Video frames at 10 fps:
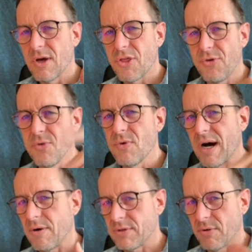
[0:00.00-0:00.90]

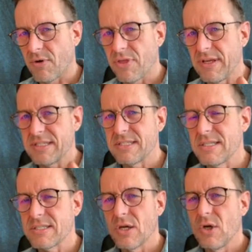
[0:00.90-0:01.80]
throughout your
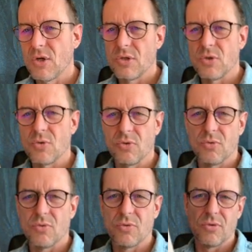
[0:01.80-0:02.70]
thesis,
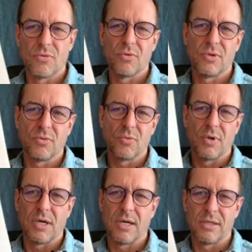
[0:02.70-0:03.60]

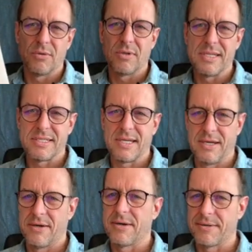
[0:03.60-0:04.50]
you list
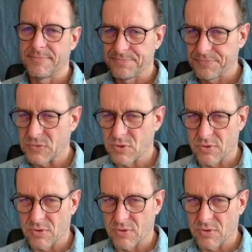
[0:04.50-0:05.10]
here, so